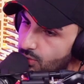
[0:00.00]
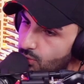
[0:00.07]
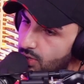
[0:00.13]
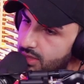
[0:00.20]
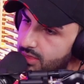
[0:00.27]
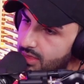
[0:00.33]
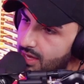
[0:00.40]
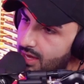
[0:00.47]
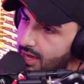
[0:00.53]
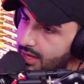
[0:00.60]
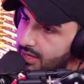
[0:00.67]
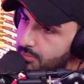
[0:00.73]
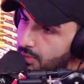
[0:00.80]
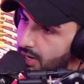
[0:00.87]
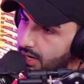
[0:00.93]
The one thing I
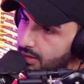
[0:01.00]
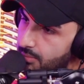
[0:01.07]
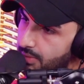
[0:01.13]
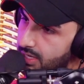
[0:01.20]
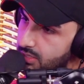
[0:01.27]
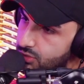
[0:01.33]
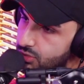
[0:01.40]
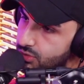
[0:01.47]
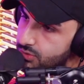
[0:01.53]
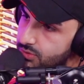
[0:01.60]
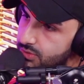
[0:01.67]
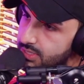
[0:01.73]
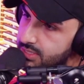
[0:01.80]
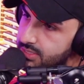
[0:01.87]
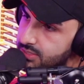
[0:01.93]
admire about you
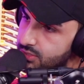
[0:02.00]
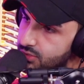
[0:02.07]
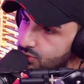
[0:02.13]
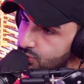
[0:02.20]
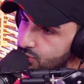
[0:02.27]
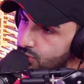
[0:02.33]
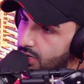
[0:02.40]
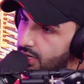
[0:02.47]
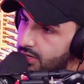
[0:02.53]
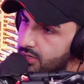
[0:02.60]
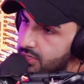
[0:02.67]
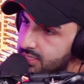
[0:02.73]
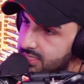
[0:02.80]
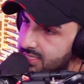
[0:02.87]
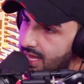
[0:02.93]
is you
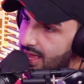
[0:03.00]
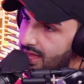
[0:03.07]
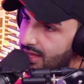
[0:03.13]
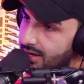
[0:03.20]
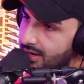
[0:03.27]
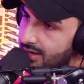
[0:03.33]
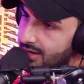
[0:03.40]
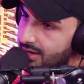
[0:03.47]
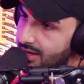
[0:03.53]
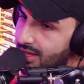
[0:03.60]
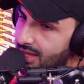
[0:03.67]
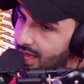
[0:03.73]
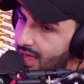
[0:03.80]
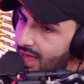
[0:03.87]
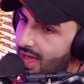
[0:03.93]
understand
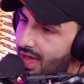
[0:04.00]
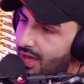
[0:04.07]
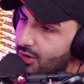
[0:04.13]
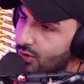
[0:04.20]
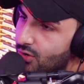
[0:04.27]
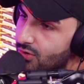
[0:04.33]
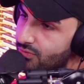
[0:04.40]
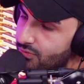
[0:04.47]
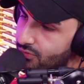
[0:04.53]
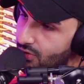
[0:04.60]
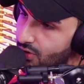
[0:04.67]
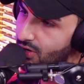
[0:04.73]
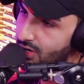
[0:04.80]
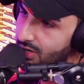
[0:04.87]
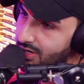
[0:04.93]
how to
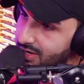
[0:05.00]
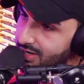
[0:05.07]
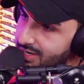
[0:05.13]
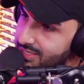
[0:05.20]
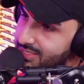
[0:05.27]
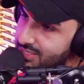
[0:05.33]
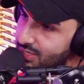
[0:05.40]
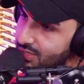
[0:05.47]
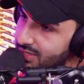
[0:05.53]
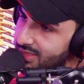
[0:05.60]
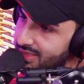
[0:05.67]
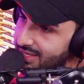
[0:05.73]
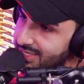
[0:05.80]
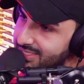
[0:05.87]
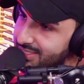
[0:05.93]
convert certain
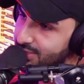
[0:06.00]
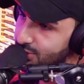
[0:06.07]
things